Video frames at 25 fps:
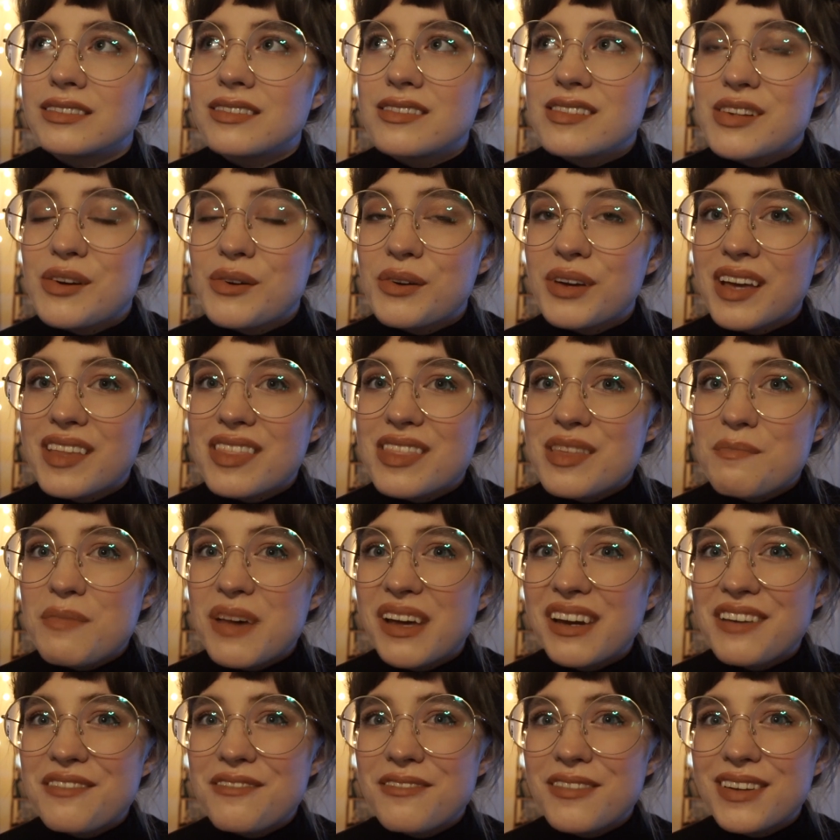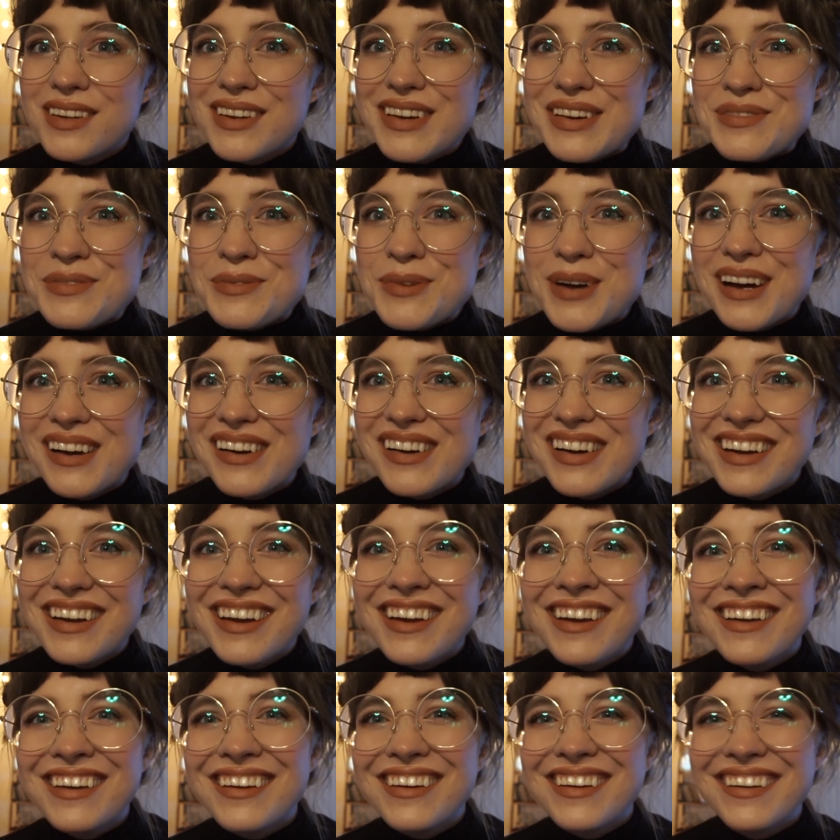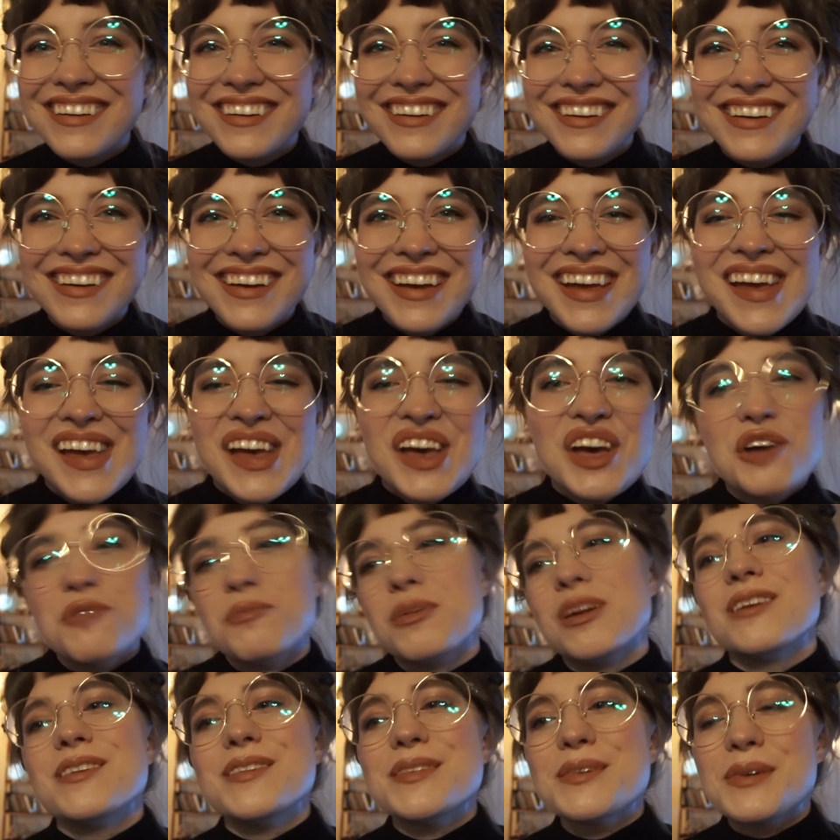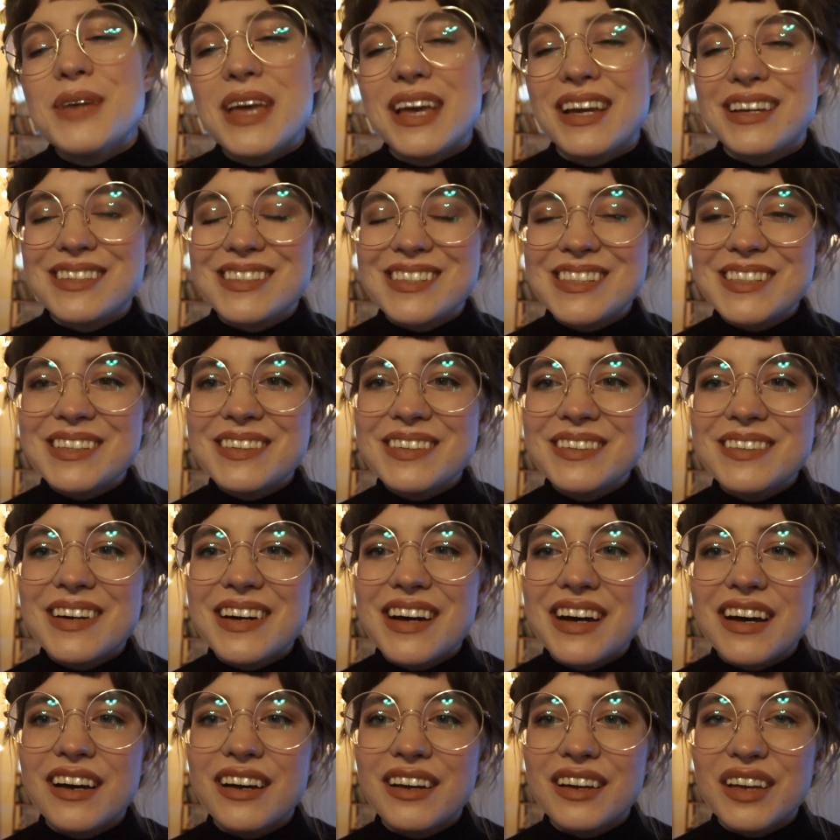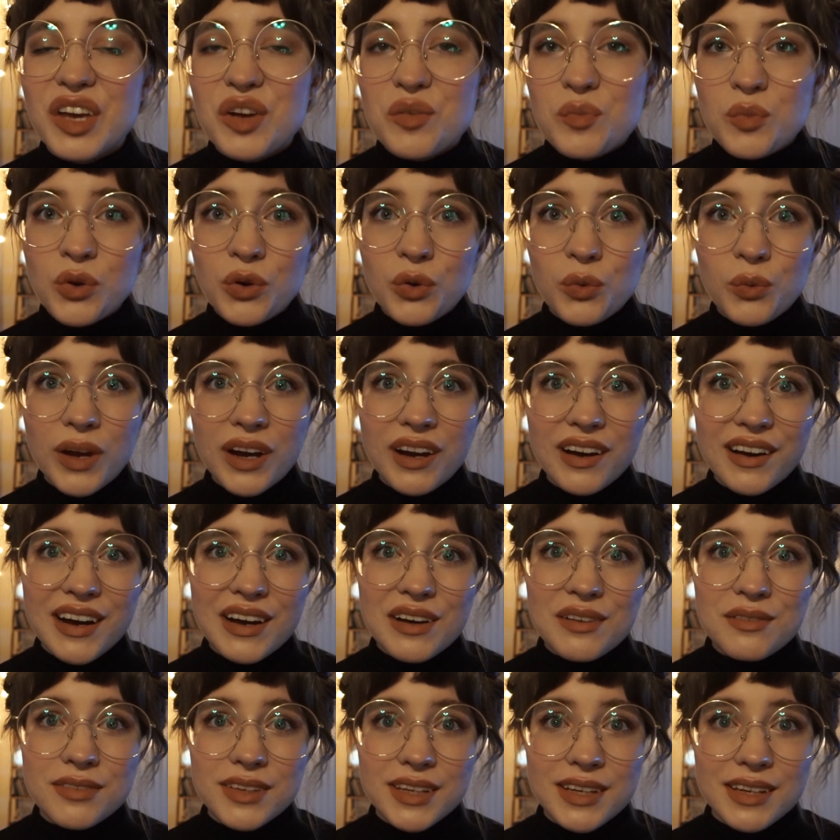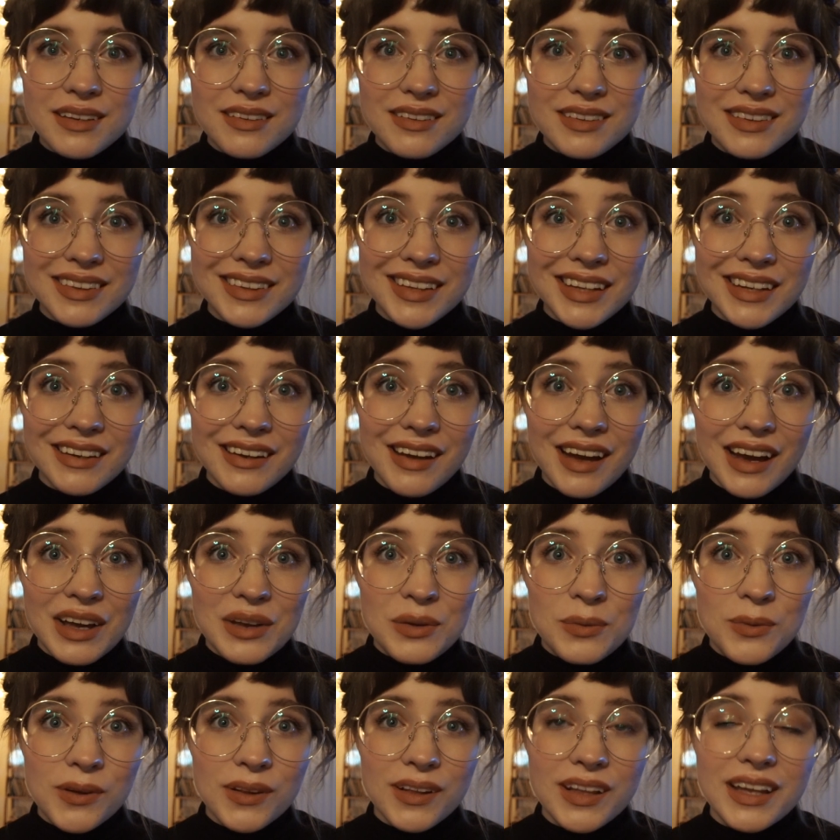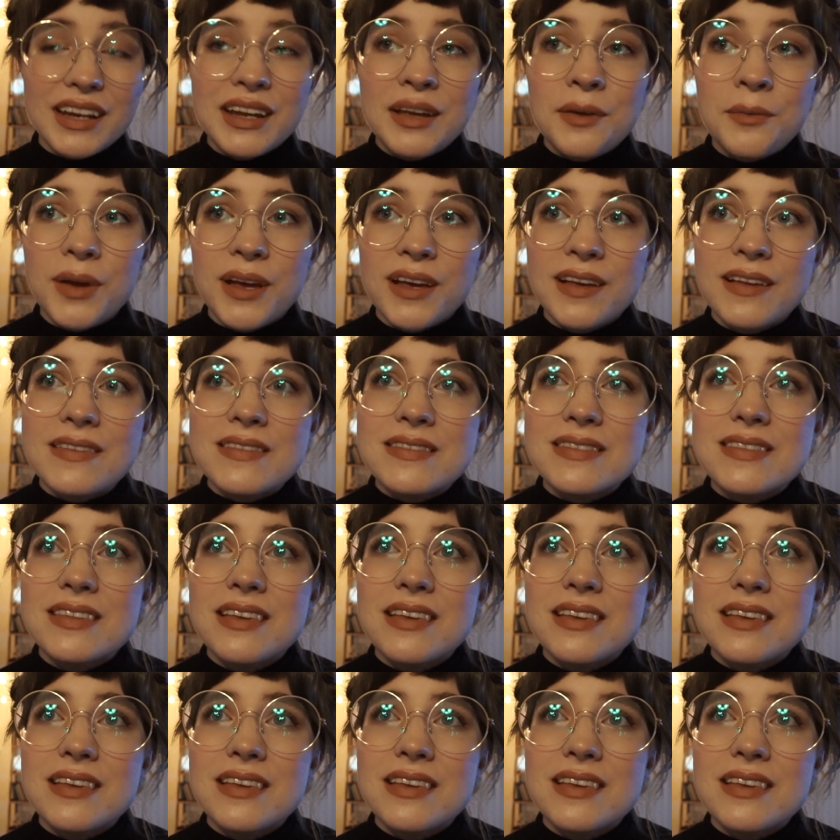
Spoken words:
don't get the benefit of wearing. But it's okay, she'll get more wear out of it than I will anyways,